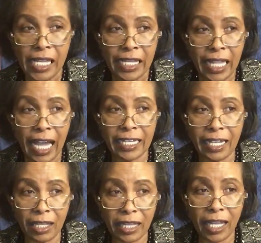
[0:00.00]
They are
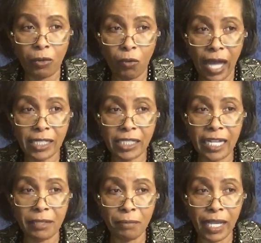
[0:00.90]
the, the ones
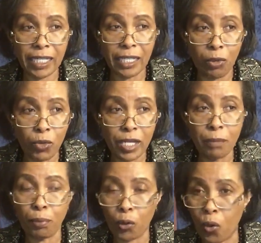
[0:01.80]
that make the
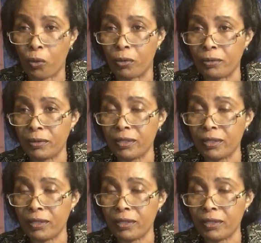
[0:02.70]
wind blow.